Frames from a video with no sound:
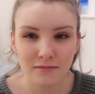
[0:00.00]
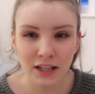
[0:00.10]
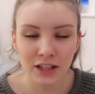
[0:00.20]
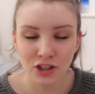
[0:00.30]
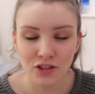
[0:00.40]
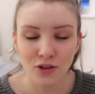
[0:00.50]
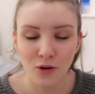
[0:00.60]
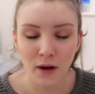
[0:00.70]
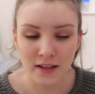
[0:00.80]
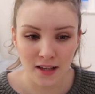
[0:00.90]
it just
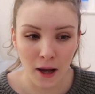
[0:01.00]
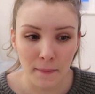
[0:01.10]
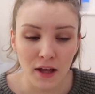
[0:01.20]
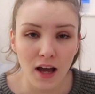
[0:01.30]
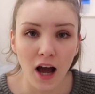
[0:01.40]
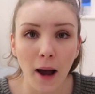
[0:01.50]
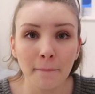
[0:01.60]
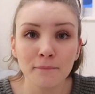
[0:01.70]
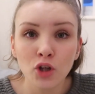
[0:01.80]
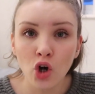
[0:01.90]
all adds up.
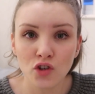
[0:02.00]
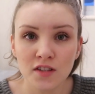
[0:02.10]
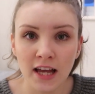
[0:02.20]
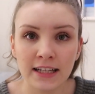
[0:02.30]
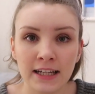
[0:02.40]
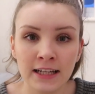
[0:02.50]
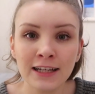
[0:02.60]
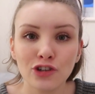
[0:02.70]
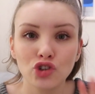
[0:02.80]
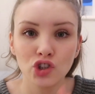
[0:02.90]
I'm not
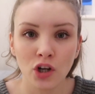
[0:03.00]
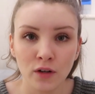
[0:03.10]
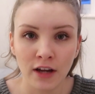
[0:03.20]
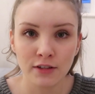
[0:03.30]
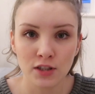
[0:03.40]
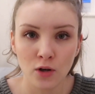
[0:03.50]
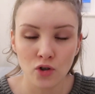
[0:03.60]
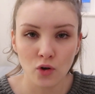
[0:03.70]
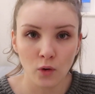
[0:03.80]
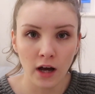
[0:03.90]
saying don't have a
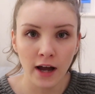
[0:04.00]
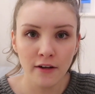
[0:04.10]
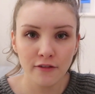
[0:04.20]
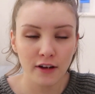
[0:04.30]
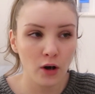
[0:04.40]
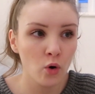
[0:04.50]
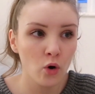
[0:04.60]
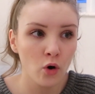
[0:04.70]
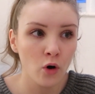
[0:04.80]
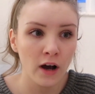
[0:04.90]
social life,
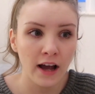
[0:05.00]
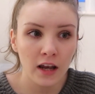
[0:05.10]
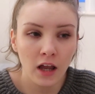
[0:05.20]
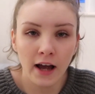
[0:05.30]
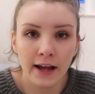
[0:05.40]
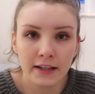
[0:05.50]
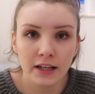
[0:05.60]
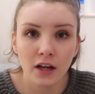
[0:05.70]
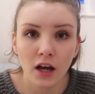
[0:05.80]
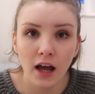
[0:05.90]
or like
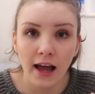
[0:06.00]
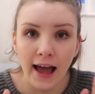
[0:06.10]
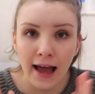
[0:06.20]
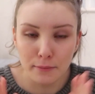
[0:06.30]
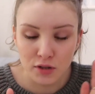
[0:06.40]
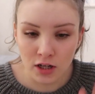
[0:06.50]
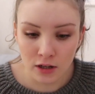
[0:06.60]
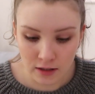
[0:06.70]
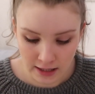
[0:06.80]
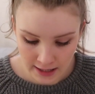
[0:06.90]

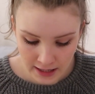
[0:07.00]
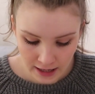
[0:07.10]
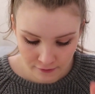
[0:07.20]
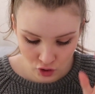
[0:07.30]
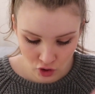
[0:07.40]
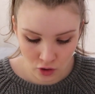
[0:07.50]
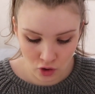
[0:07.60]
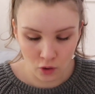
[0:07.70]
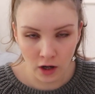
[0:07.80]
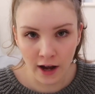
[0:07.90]
absolutely have a
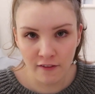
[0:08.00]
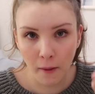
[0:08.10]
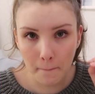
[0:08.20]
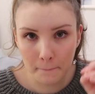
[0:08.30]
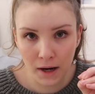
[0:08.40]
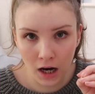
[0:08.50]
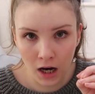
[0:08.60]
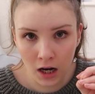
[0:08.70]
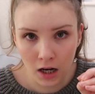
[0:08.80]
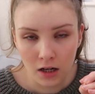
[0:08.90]
social life,
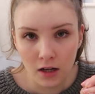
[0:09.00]
but